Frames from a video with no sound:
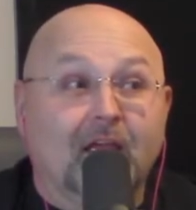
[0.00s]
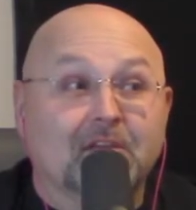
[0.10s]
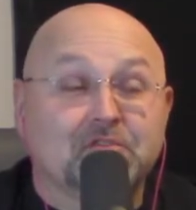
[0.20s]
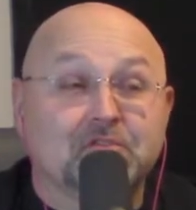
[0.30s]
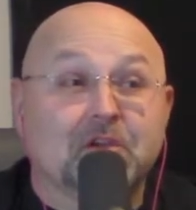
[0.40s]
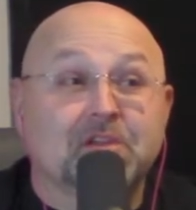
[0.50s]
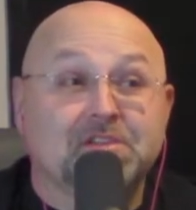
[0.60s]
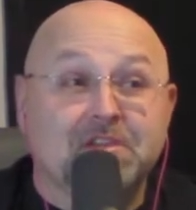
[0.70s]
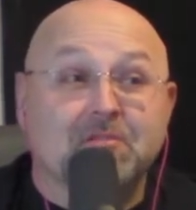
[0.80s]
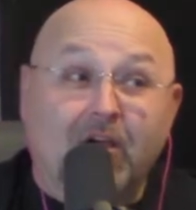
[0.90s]
to
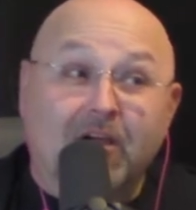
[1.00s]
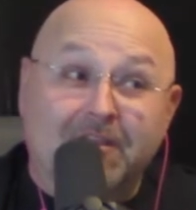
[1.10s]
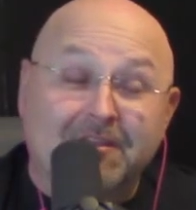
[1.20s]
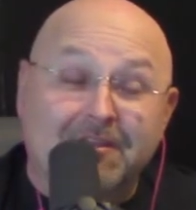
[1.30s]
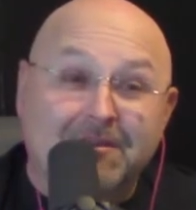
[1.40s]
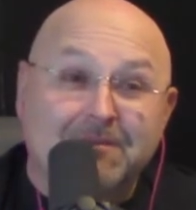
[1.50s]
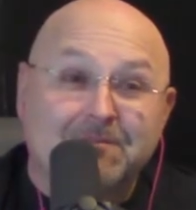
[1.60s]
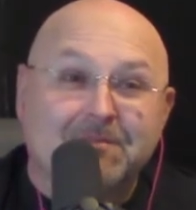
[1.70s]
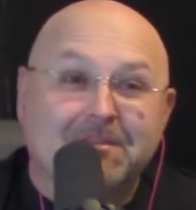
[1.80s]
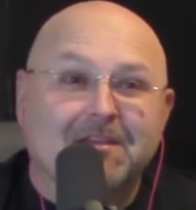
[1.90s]
continue on,
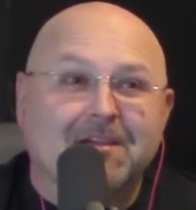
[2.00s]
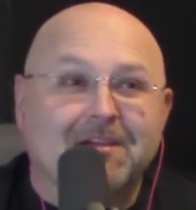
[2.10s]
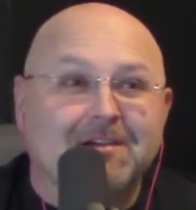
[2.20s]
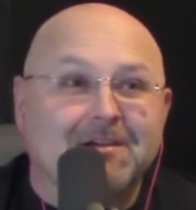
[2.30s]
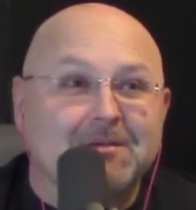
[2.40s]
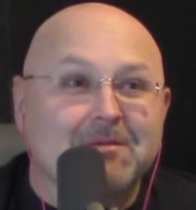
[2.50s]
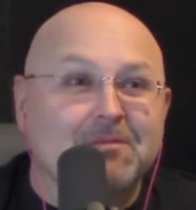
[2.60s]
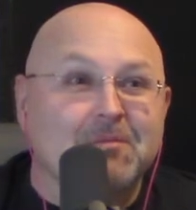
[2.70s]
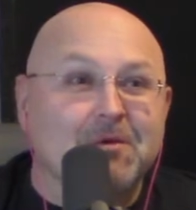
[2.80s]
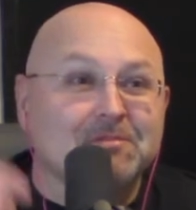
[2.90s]
uh,
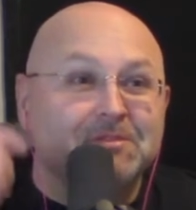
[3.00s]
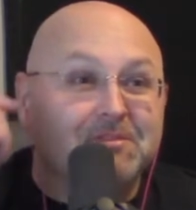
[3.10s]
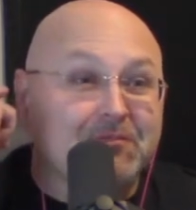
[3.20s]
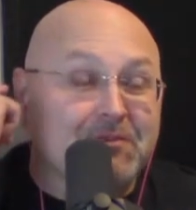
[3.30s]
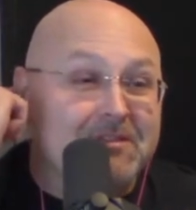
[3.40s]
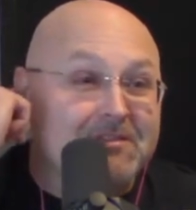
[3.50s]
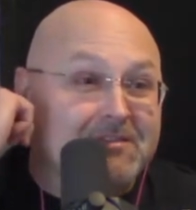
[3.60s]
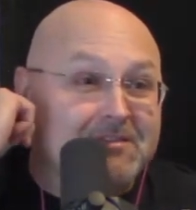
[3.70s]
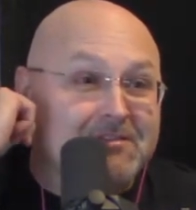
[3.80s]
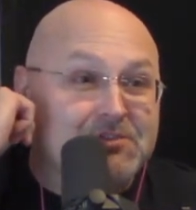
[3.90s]
Moses freed
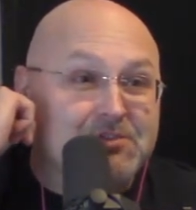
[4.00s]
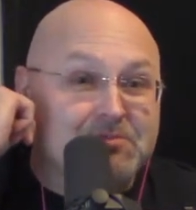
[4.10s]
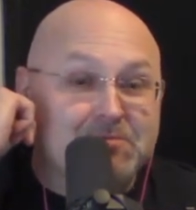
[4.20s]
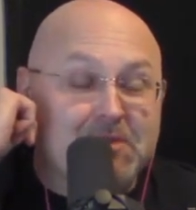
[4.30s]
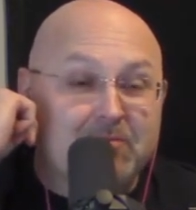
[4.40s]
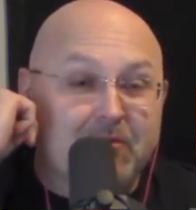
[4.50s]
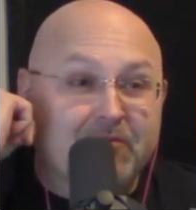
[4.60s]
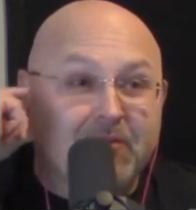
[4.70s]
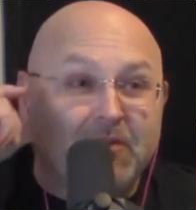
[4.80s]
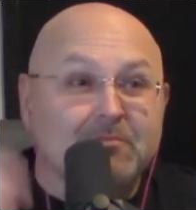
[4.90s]
the Jewish people
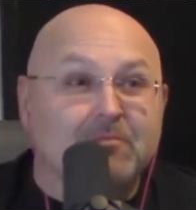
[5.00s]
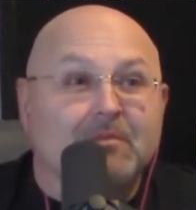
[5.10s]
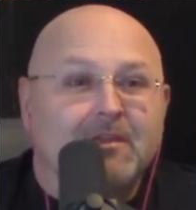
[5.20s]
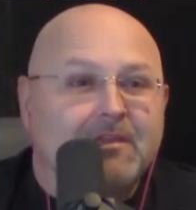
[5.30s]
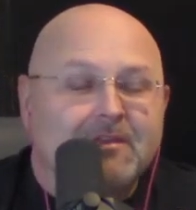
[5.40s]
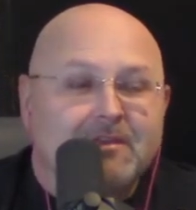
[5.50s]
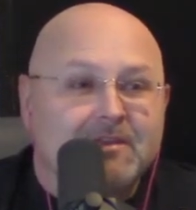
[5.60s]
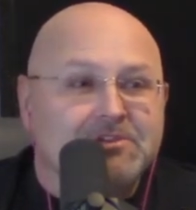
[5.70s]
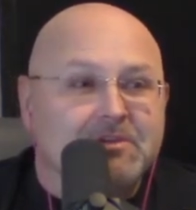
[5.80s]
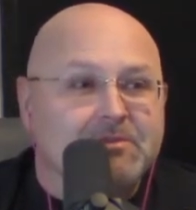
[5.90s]
from
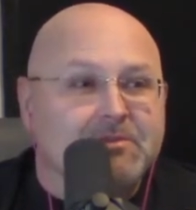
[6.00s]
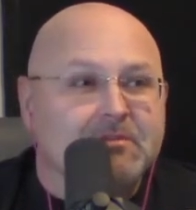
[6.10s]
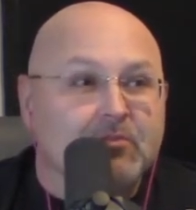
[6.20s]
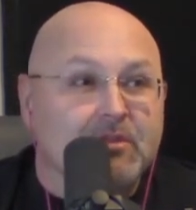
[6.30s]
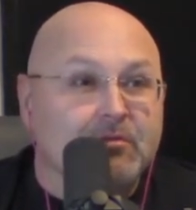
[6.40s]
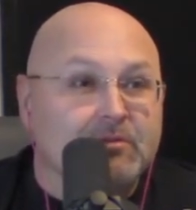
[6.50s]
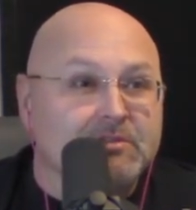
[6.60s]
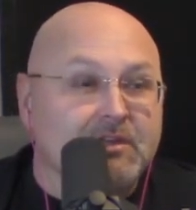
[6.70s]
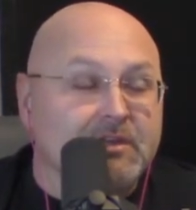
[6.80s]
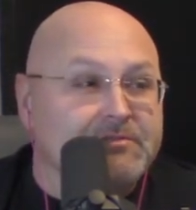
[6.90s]
Egypt, where they were
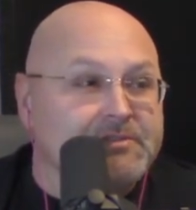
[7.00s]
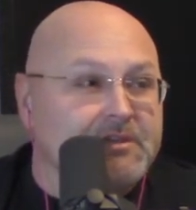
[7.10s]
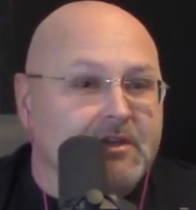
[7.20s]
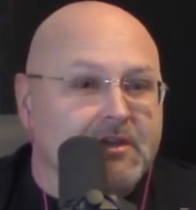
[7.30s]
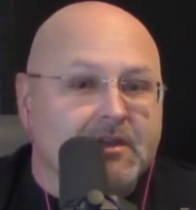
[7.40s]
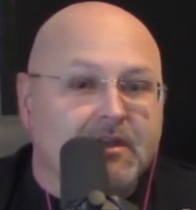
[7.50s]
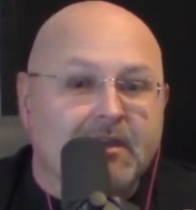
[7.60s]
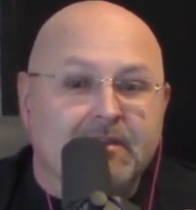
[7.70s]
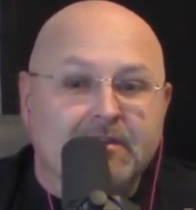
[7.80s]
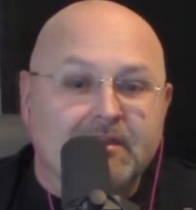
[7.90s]
slaves,
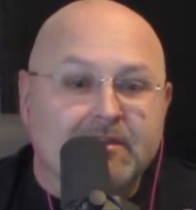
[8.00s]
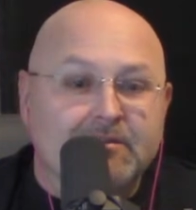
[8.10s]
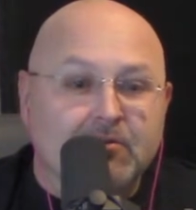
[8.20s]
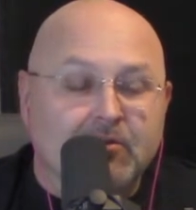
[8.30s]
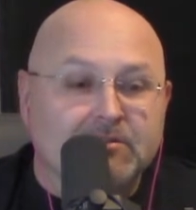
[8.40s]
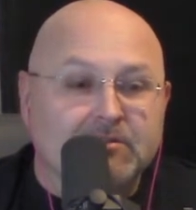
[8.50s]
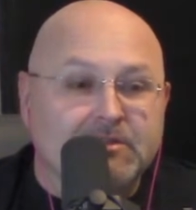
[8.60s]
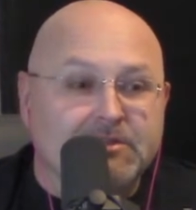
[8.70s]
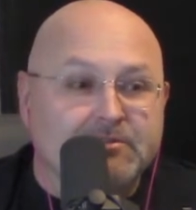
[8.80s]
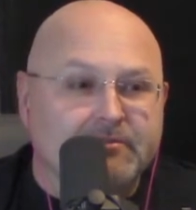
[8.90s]
and he led them across the
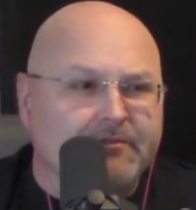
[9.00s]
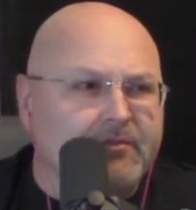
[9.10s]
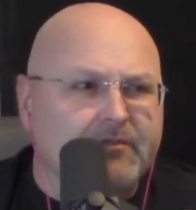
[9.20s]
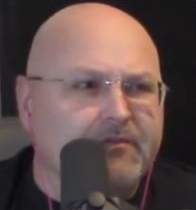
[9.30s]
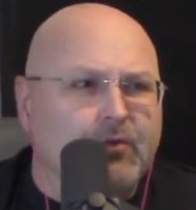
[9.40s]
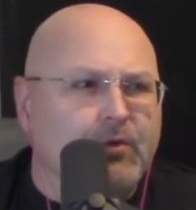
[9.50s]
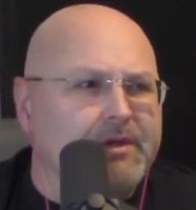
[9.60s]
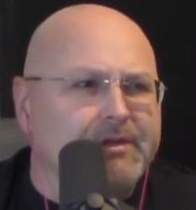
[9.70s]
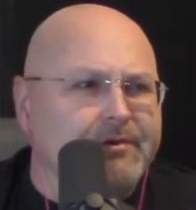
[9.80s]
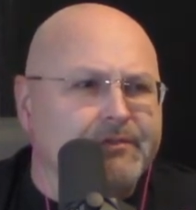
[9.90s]
desert for 40
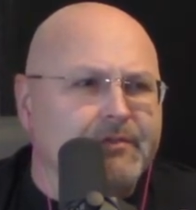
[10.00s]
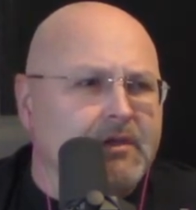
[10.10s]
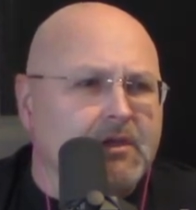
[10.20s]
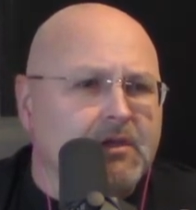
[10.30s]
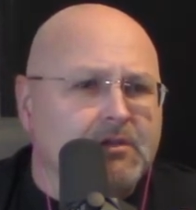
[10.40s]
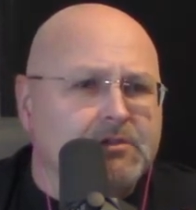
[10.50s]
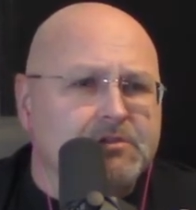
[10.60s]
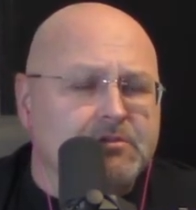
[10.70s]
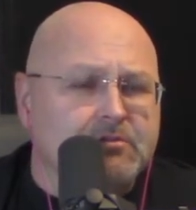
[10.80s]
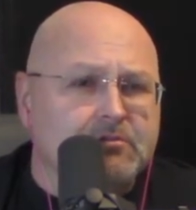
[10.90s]
years
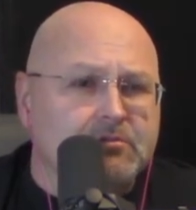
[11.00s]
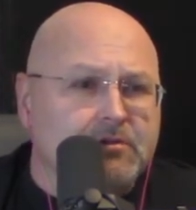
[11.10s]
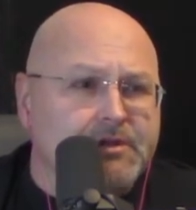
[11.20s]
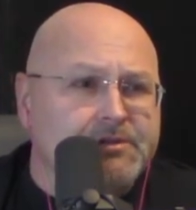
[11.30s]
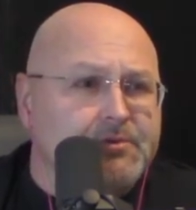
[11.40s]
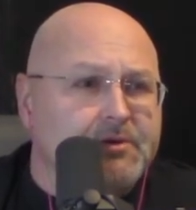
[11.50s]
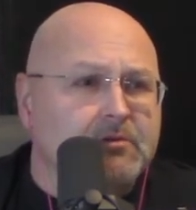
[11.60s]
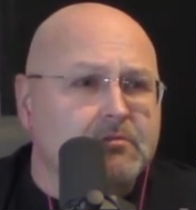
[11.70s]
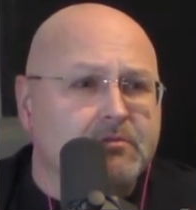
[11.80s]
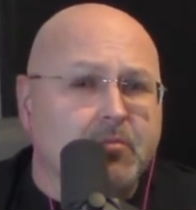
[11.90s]
to
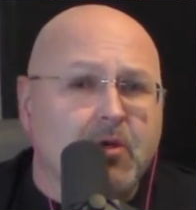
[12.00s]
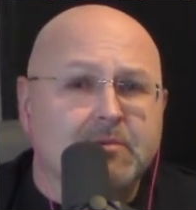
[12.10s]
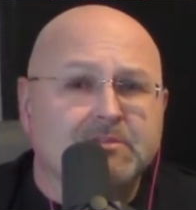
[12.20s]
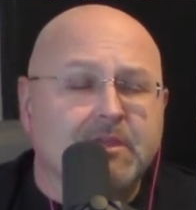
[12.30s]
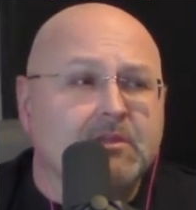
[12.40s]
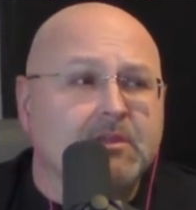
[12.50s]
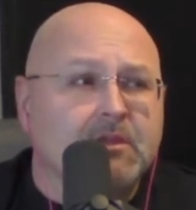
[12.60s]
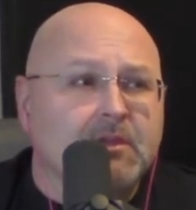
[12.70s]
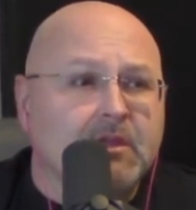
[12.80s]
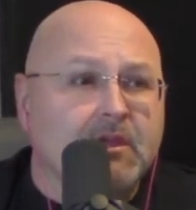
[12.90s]
Israel with the promised land.
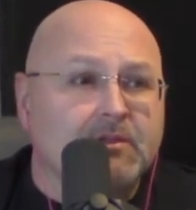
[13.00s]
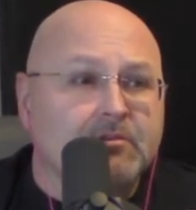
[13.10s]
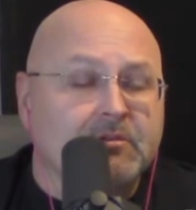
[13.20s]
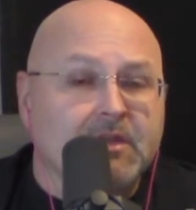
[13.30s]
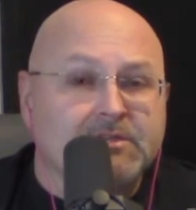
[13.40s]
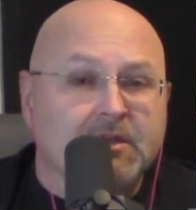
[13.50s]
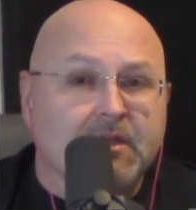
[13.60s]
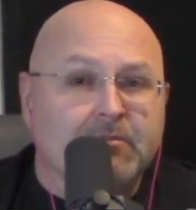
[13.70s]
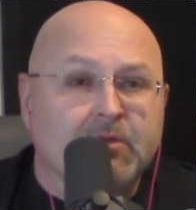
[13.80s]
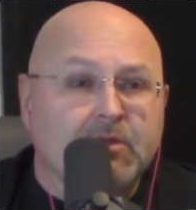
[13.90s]
And during that
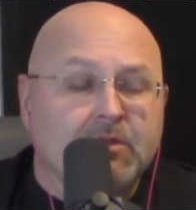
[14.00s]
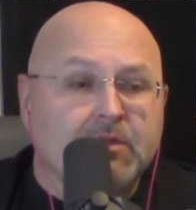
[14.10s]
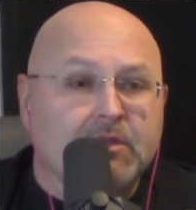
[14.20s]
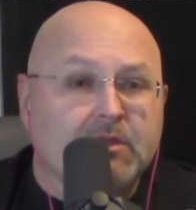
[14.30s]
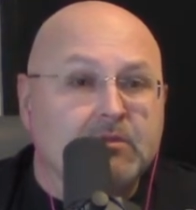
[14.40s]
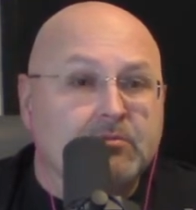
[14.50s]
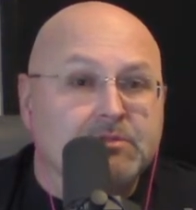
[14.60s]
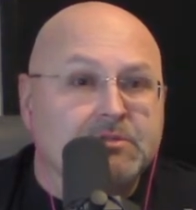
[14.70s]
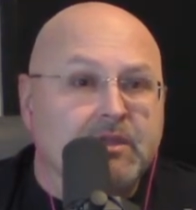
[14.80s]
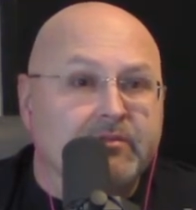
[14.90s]
time, he
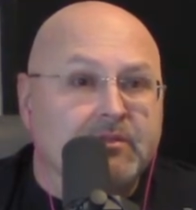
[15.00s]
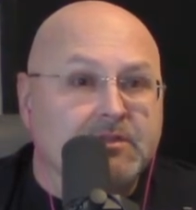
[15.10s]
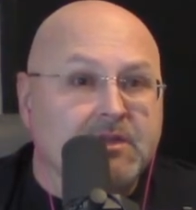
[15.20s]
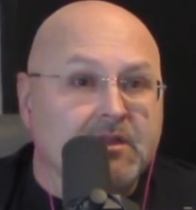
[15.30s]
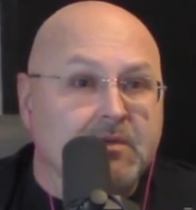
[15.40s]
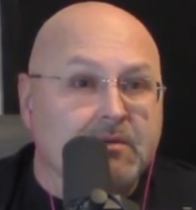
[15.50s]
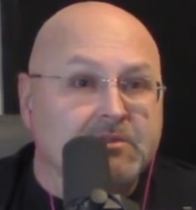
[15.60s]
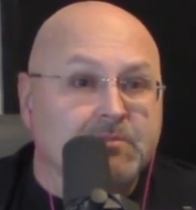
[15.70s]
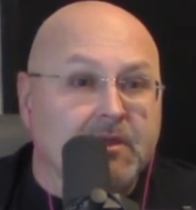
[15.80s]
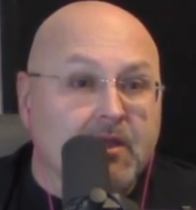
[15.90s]
was given the Ten
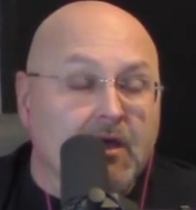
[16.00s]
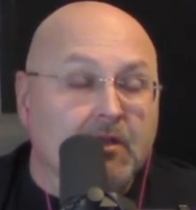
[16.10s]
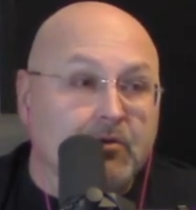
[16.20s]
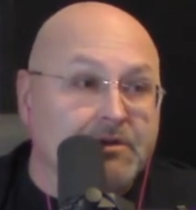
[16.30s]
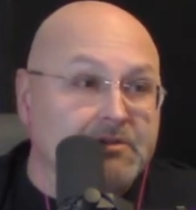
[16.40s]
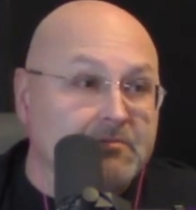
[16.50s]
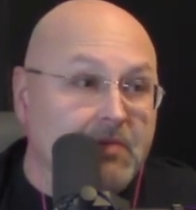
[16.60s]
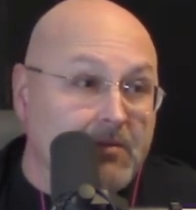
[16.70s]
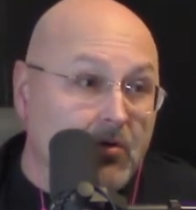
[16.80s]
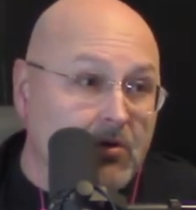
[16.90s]
Commandments by God according to the
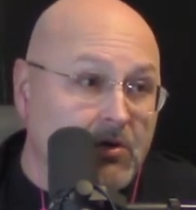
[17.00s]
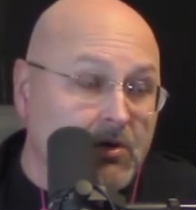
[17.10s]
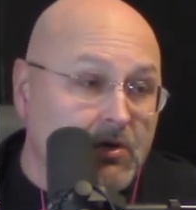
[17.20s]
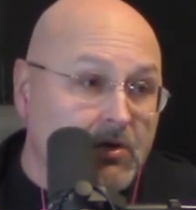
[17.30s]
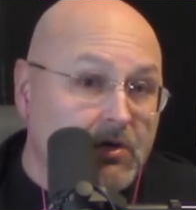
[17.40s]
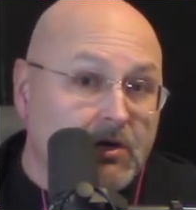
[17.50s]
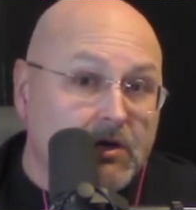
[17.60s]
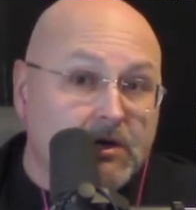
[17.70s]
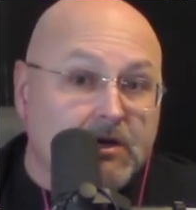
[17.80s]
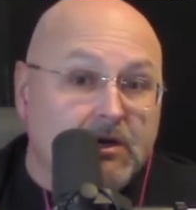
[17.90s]
Bible
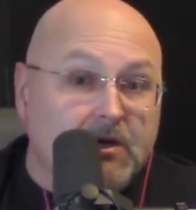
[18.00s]
uh,